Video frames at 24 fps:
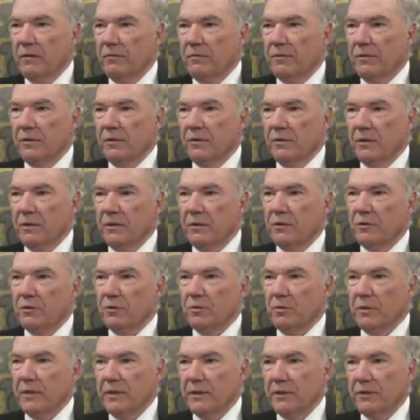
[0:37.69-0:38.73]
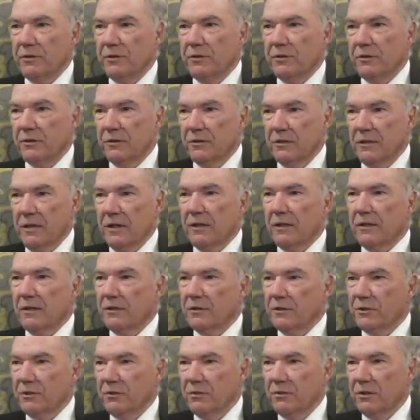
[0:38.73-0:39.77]
If you're in the trees, you're not
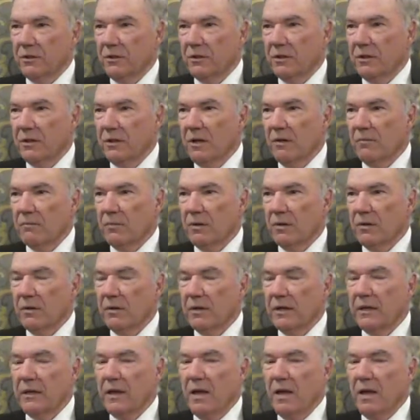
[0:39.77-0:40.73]
going to shoot a good number.